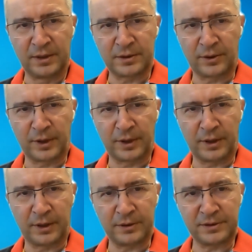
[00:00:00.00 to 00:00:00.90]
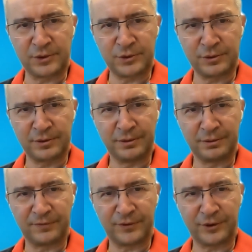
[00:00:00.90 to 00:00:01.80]
So Sergio,
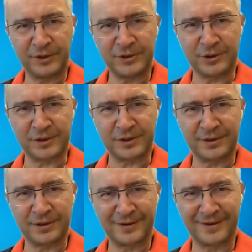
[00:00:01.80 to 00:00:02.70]
the floor is yours.